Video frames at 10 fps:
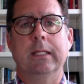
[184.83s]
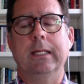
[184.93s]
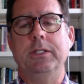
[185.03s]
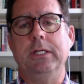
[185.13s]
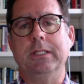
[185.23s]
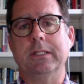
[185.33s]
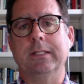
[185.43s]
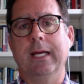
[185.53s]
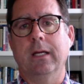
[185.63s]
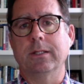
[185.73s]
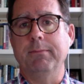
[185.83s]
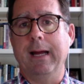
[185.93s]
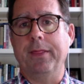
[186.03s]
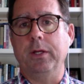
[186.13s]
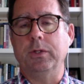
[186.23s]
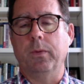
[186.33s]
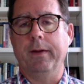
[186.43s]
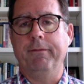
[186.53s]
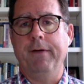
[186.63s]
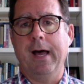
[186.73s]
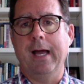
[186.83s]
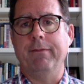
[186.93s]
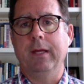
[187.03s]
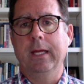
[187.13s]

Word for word: that Jesus tells in Matthew 25.